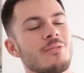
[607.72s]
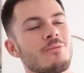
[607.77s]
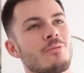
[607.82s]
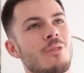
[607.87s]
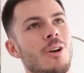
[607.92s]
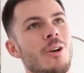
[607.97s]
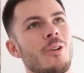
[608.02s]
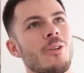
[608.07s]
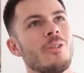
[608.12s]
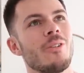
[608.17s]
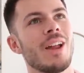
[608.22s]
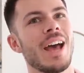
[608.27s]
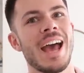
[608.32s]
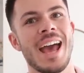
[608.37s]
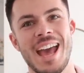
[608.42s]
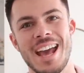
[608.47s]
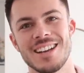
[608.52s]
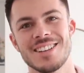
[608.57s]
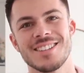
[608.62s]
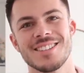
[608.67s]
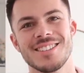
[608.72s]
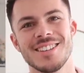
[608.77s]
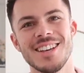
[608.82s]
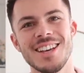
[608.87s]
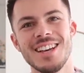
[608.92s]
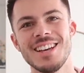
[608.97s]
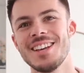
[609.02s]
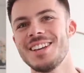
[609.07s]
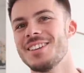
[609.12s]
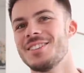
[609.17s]
wrote Hex.
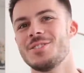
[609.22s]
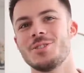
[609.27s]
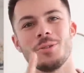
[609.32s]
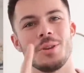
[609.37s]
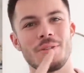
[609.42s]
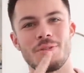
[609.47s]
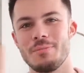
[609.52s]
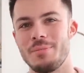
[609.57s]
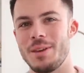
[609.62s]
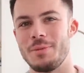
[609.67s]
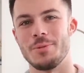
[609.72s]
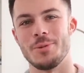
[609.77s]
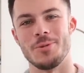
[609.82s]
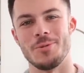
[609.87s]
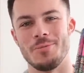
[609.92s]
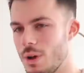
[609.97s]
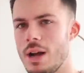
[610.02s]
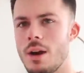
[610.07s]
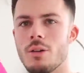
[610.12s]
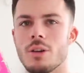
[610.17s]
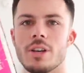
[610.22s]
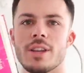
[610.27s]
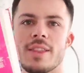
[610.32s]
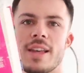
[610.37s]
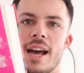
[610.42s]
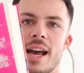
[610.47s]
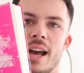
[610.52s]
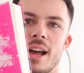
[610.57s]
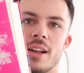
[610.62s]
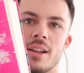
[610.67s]
Two different people. Wow, look at
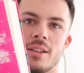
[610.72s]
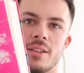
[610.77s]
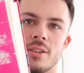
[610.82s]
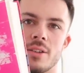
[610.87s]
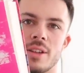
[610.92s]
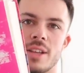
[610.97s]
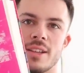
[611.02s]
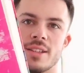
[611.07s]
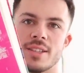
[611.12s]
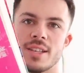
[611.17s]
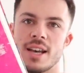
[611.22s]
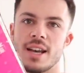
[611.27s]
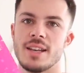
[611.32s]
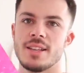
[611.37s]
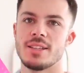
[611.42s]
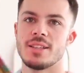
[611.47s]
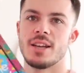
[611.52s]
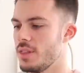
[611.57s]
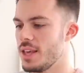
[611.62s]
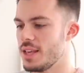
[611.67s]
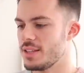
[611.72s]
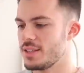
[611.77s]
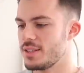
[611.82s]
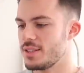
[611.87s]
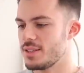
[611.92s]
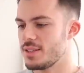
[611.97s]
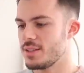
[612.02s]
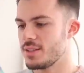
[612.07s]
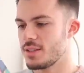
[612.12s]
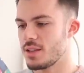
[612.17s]
that on the inside.
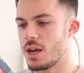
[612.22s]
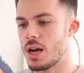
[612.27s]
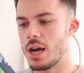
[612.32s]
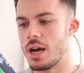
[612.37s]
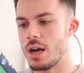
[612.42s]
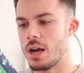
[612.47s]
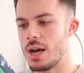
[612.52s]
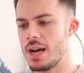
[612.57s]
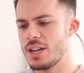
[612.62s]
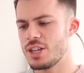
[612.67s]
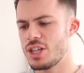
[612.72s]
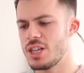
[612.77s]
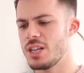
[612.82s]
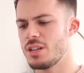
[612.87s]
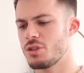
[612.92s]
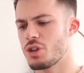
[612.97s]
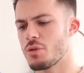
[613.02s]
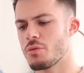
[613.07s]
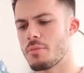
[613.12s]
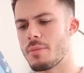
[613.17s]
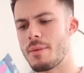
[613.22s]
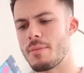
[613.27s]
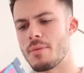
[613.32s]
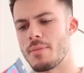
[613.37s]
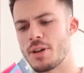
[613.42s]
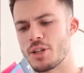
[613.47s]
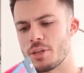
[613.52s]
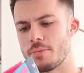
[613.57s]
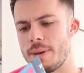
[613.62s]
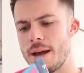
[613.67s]
This, I actually don't remember
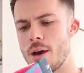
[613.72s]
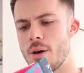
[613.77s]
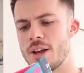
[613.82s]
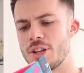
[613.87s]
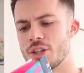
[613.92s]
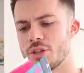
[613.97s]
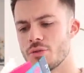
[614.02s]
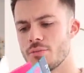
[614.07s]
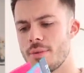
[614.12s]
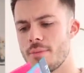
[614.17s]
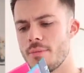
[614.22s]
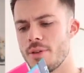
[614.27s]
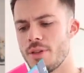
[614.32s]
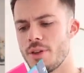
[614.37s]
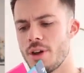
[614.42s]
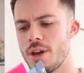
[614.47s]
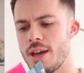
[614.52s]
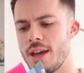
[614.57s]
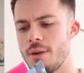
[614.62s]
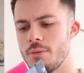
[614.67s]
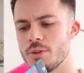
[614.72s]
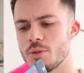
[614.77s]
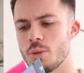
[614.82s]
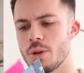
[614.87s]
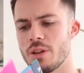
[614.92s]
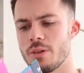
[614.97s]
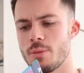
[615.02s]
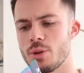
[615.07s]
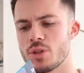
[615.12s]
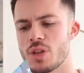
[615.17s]
much about. I just remember that it was one
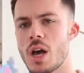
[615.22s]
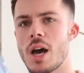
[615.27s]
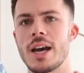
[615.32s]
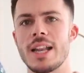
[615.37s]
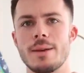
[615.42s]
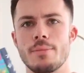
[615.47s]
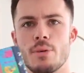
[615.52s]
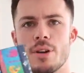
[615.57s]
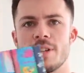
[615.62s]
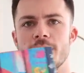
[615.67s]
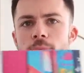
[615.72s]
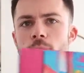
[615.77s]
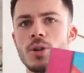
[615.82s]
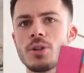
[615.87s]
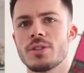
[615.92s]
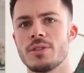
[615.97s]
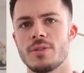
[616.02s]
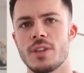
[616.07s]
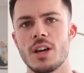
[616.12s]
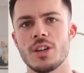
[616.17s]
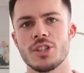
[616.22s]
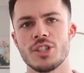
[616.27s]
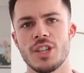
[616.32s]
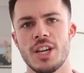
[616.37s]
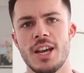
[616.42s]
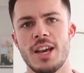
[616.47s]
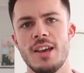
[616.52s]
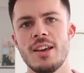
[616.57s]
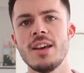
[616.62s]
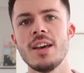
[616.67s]
of the most highly praised books of last
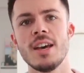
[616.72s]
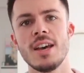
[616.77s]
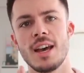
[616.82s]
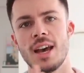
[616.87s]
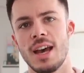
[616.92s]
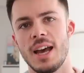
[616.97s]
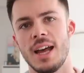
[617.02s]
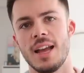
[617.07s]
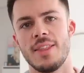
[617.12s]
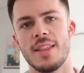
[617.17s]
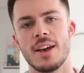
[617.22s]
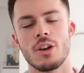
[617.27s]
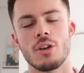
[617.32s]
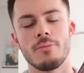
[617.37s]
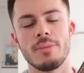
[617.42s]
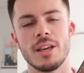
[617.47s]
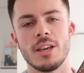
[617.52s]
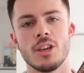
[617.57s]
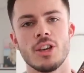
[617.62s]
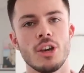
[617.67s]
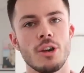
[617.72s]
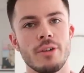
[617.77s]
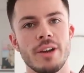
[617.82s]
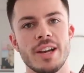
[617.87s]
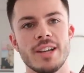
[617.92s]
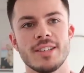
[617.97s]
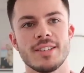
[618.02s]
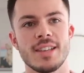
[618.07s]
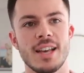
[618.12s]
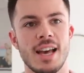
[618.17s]
year, and that got me
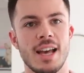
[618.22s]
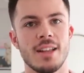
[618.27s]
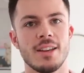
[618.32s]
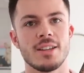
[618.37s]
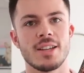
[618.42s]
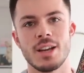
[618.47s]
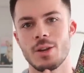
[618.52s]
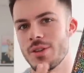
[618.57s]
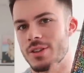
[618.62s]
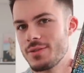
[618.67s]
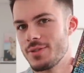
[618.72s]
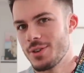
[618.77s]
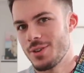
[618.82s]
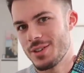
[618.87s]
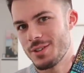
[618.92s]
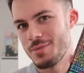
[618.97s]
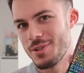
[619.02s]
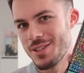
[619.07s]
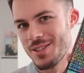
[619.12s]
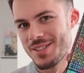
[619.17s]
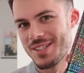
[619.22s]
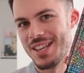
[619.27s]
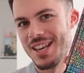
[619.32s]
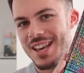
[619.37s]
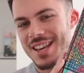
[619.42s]
curious, and I got this for Christmas,